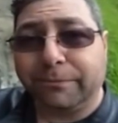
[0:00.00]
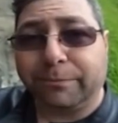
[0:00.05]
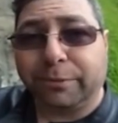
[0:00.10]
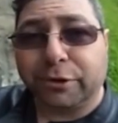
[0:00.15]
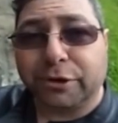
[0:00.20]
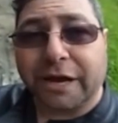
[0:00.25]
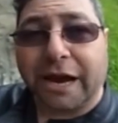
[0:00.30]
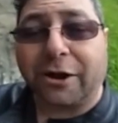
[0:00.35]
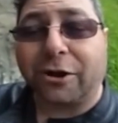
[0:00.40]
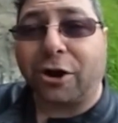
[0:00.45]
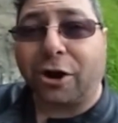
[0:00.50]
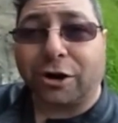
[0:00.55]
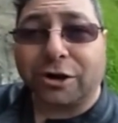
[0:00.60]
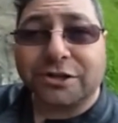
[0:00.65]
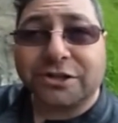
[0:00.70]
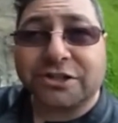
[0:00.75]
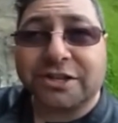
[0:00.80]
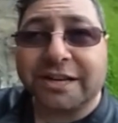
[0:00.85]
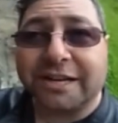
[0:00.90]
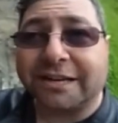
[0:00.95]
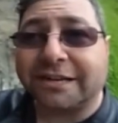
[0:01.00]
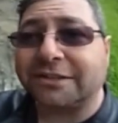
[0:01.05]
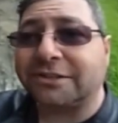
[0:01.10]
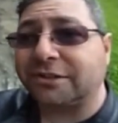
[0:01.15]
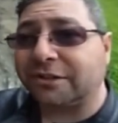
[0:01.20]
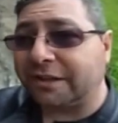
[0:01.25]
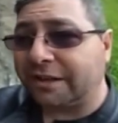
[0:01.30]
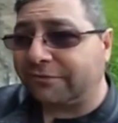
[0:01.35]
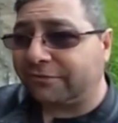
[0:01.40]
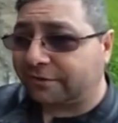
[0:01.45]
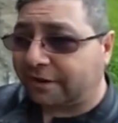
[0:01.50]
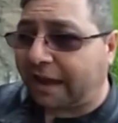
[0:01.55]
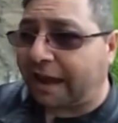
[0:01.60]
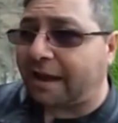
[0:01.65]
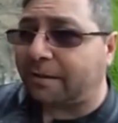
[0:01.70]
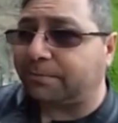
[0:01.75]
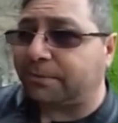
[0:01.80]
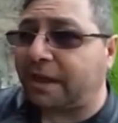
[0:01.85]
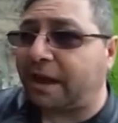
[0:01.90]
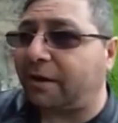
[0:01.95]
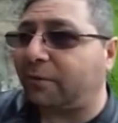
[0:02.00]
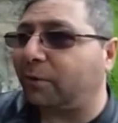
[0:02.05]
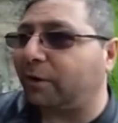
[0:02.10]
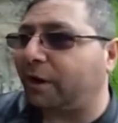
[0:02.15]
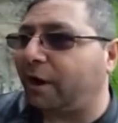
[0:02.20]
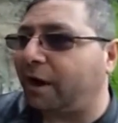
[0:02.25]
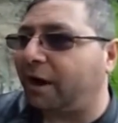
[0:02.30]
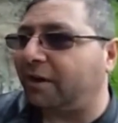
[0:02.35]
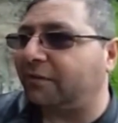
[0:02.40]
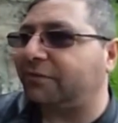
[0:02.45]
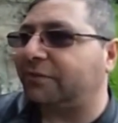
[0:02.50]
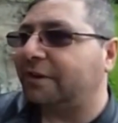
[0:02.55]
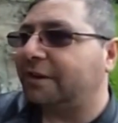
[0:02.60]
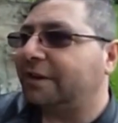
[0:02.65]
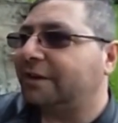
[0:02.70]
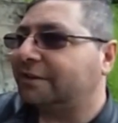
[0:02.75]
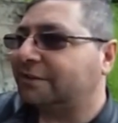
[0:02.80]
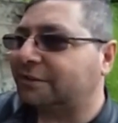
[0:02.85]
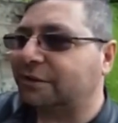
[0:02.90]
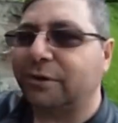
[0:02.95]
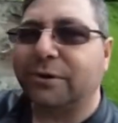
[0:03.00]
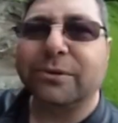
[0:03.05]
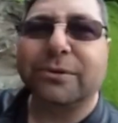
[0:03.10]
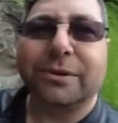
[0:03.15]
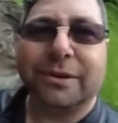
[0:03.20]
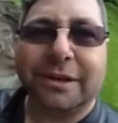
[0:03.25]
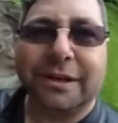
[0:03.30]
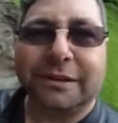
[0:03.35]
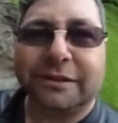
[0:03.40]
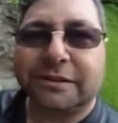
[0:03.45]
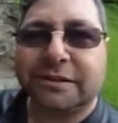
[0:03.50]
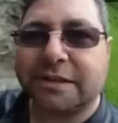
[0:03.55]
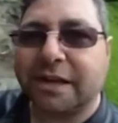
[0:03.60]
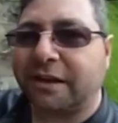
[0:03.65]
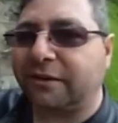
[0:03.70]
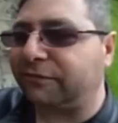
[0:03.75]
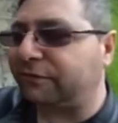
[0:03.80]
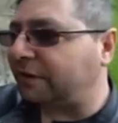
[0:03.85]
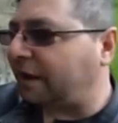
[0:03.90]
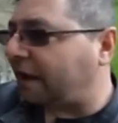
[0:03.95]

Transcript: put out arsenic, so they've capped that one off. So it's safe